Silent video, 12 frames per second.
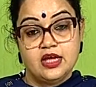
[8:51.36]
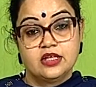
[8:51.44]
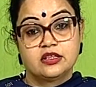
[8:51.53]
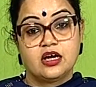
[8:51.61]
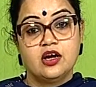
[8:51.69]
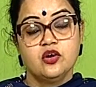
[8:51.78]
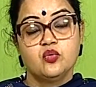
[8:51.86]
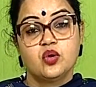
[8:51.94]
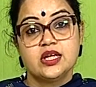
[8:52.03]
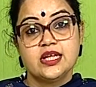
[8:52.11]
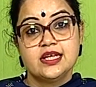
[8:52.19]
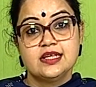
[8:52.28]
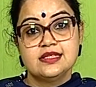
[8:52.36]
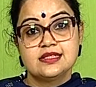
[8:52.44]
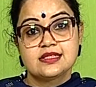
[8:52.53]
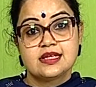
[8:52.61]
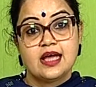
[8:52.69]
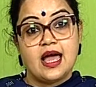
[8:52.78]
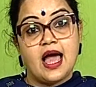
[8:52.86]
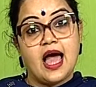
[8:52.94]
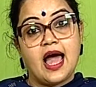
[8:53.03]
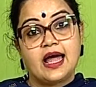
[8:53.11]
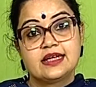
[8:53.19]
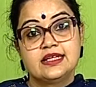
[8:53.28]
Third one is
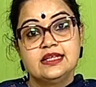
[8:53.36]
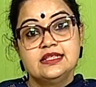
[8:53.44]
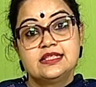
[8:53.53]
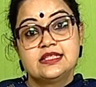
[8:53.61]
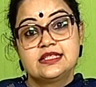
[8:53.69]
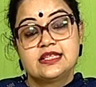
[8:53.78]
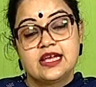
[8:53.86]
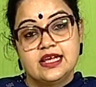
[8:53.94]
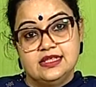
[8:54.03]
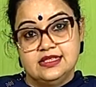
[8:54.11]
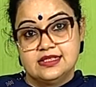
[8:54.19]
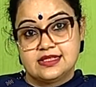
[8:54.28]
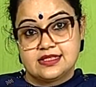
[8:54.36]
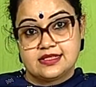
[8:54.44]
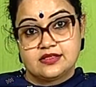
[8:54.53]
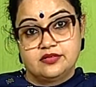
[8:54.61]
adding details,